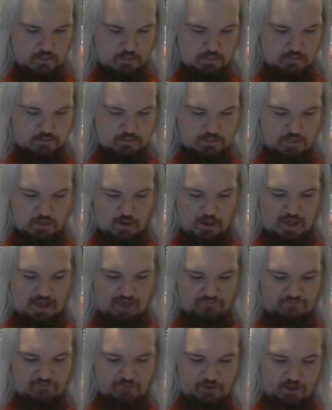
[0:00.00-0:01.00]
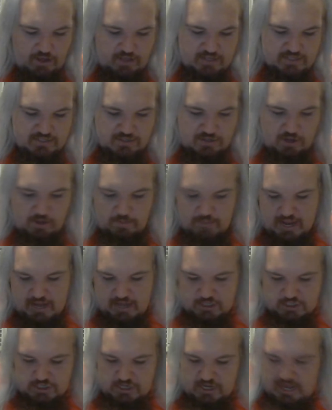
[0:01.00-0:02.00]
So, our first
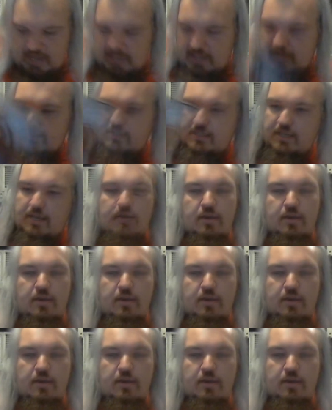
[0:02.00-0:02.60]
nomination is